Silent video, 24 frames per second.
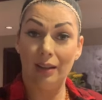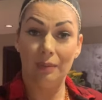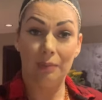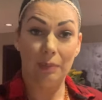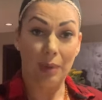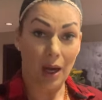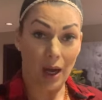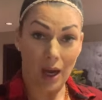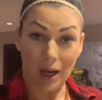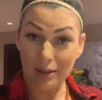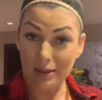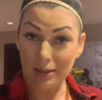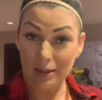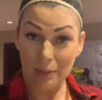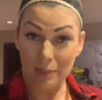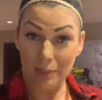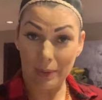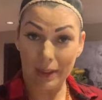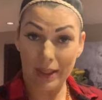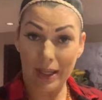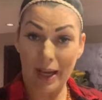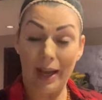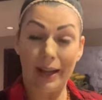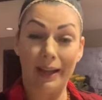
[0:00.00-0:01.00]

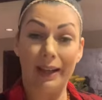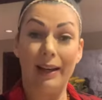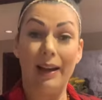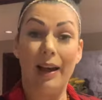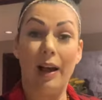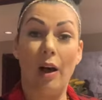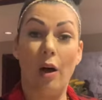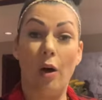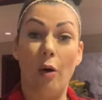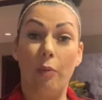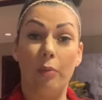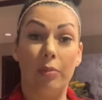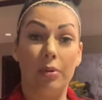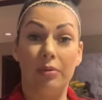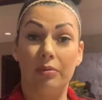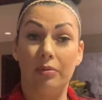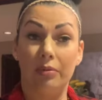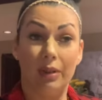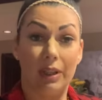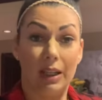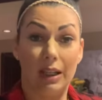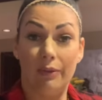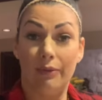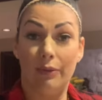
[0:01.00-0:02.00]
possibly, I can help
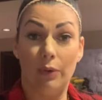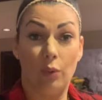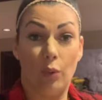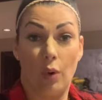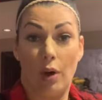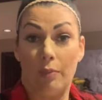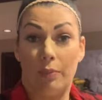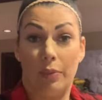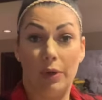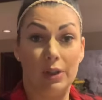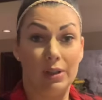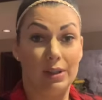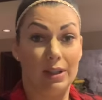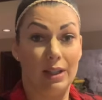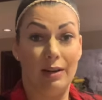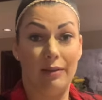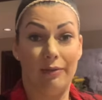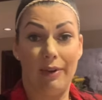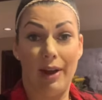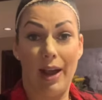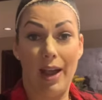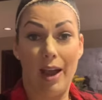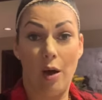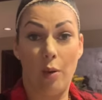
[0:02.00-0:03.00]
even one person. If
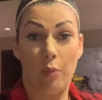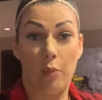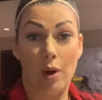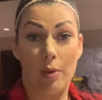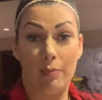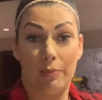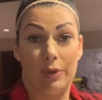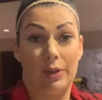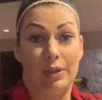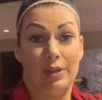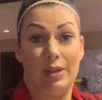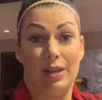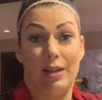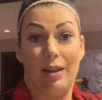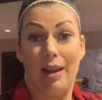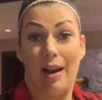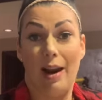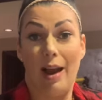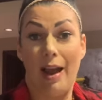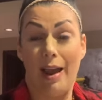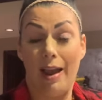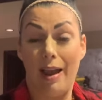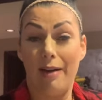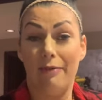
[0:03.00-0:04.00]
I help one person, then
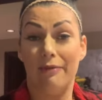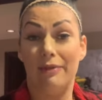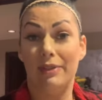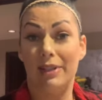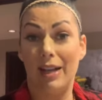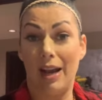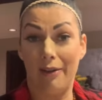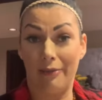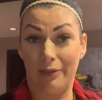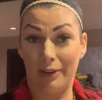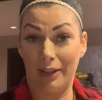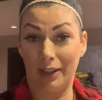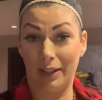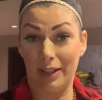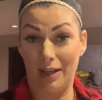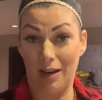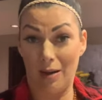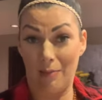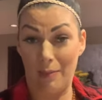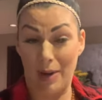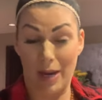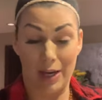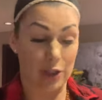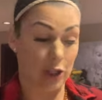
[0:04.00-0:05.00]
I have definitely
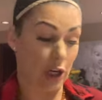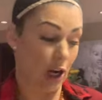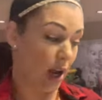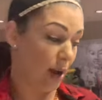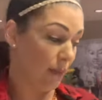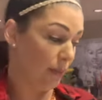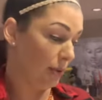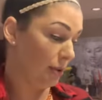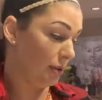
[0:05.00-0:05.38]
done my job.